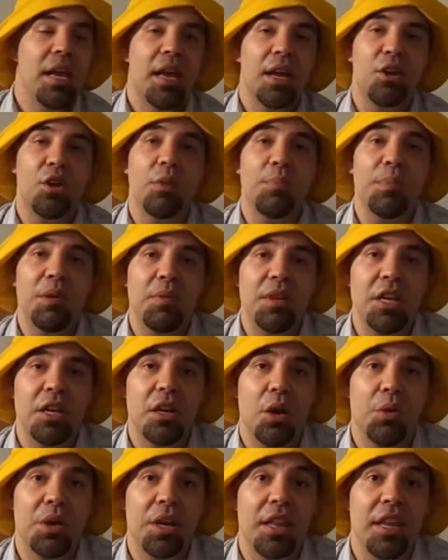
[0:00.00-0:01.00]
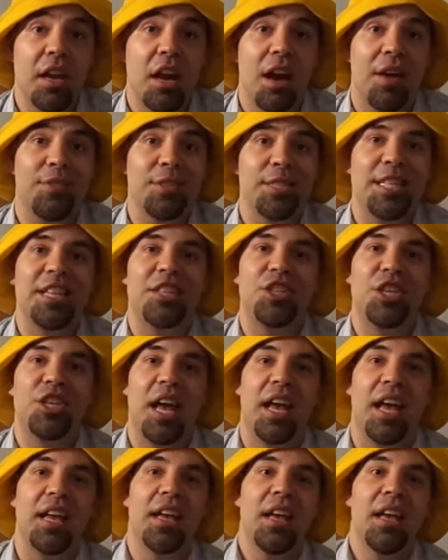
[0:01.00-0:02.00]
It could mean when you go into the office each
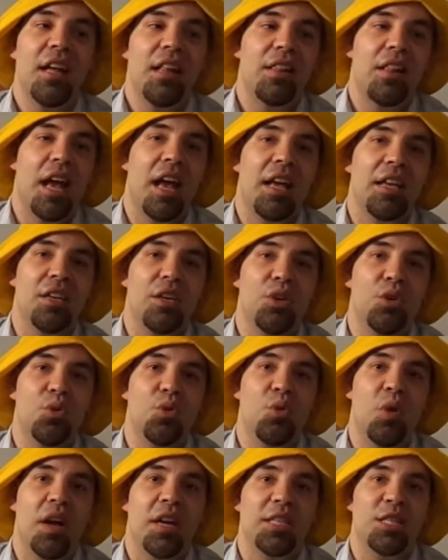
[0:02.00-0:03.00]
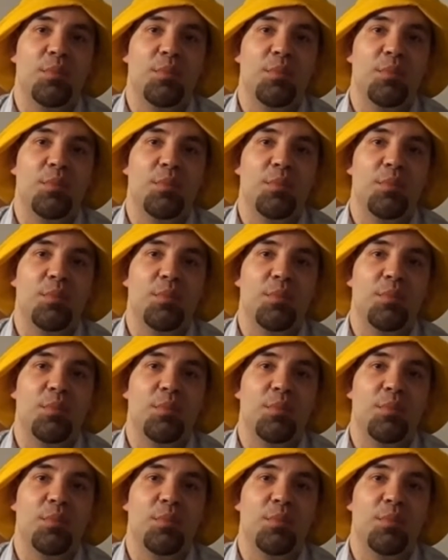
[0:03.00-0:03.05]
day that you uh,